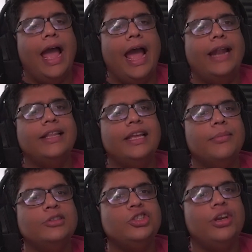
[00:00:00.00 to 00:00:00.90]
And the
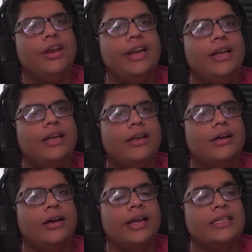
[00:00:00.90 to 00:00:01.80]
emission rate
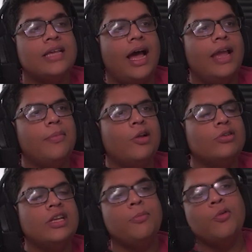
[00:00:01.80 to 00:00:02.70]
is high
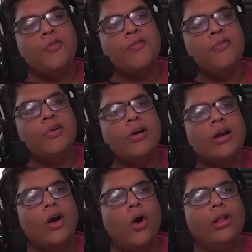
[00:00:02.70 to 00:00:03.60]
because in proof of
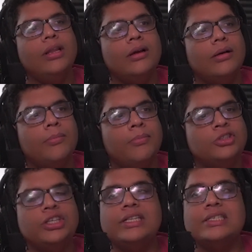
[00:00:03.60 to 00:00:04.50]
work, all the
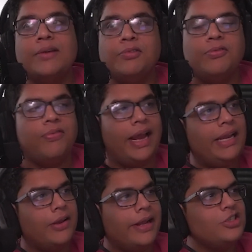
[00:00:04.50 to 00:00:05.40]
machines have to
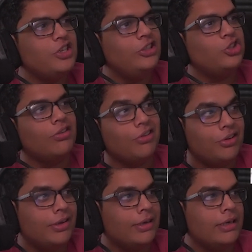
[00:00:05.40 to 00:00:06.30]
fight against each
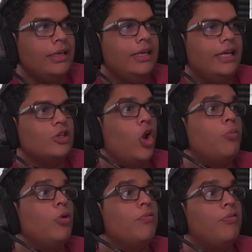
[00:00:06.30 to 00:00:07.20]
other. There's a
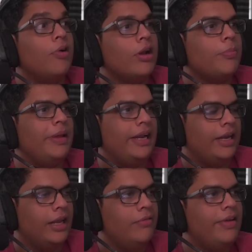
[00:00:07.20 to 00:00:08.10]
lot more work
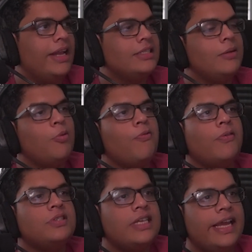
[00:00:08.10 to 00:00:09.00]
being done, whereas in proof
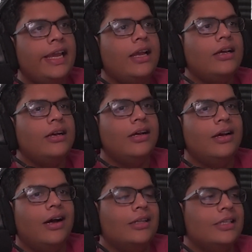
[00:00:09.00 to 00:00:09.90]
of stake,
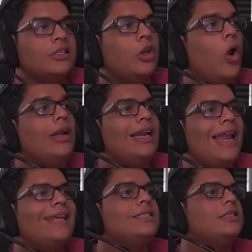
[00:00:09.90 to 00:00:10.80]
there's a lot
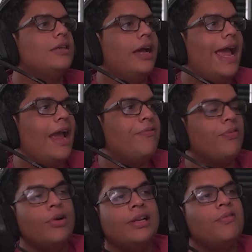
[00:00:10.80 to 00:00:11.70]
less
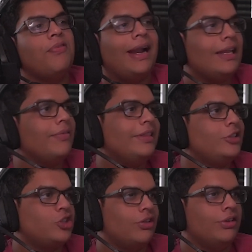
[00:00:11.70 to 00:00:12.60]
effort in fighting with
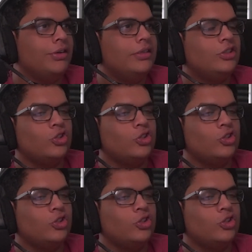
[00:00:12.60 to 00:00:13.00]
each other.